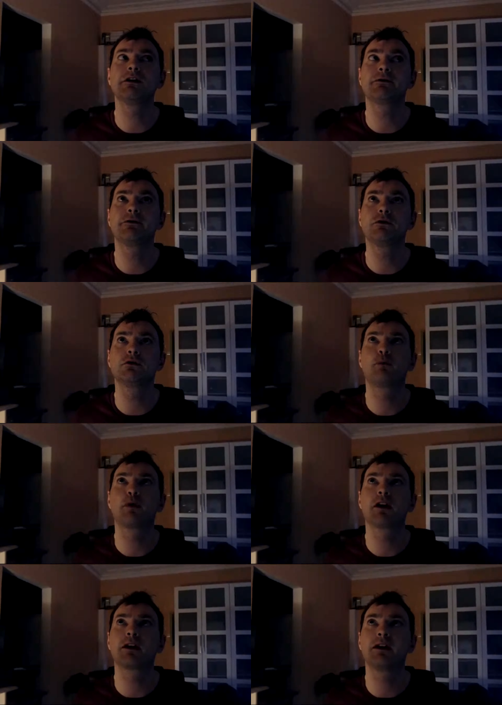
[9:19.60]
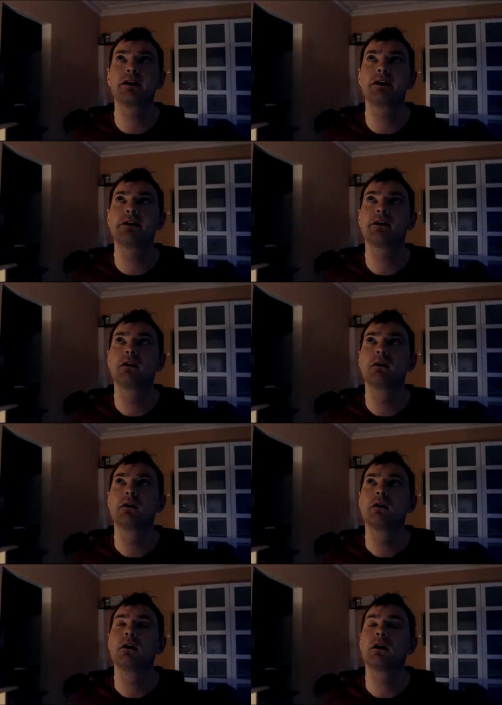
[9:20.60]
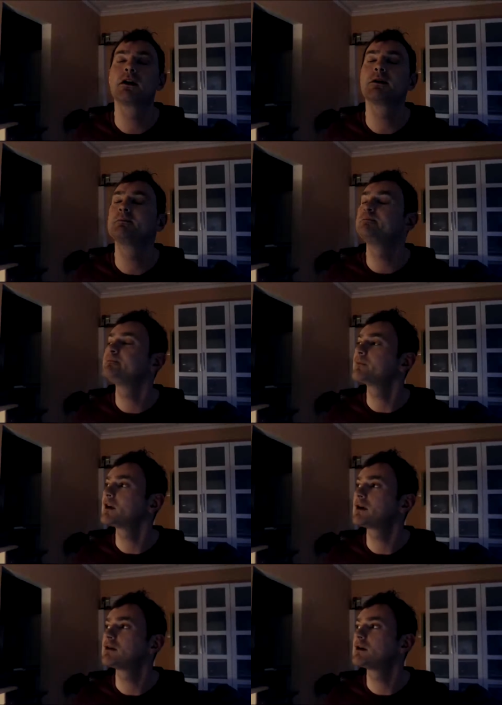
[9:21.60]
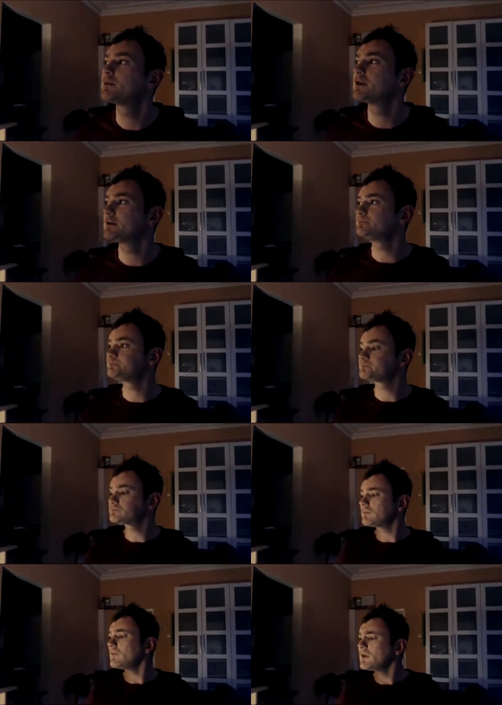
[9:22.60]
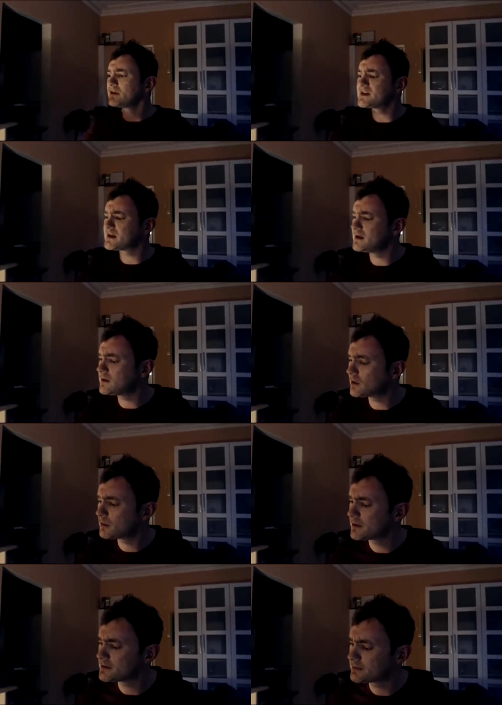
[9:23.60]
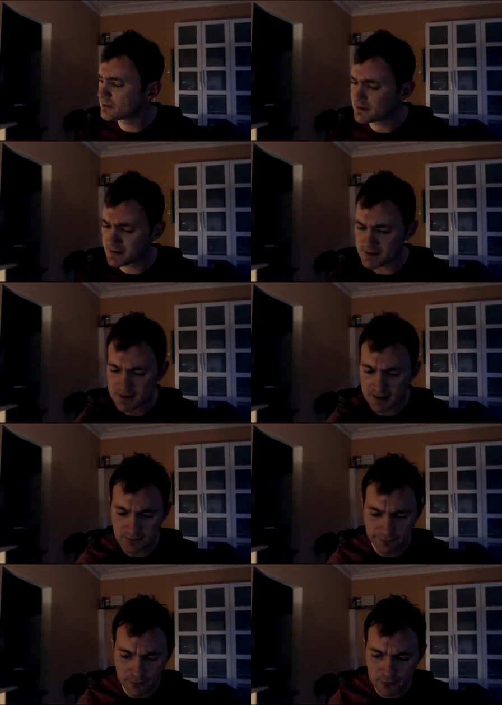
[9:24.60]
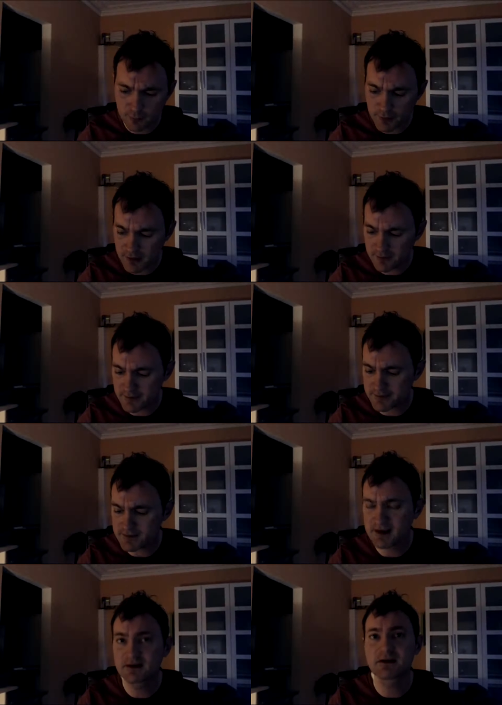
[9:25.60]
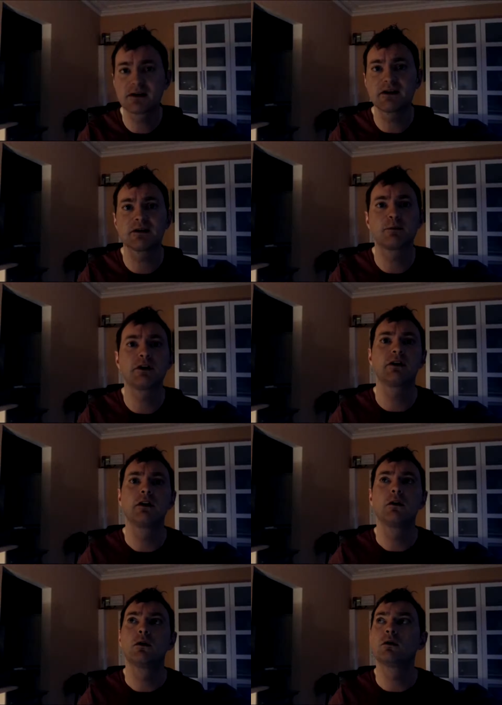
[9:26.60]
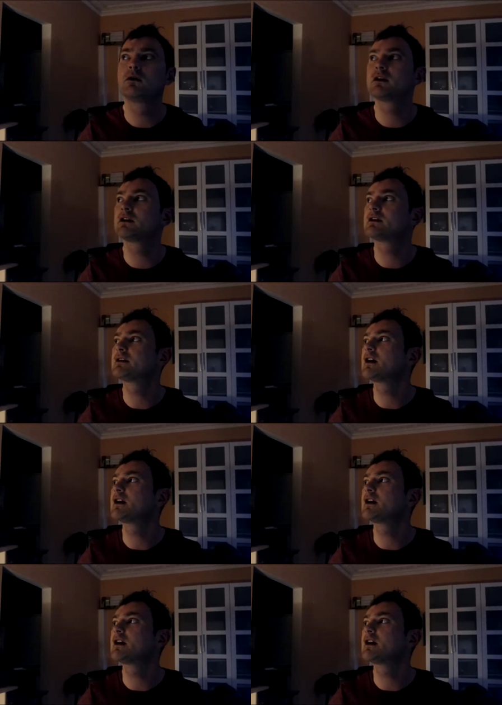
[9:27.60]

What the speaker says: this ego is fueled by his how can I put it? This ego is kind of fueled by this tendency to be, or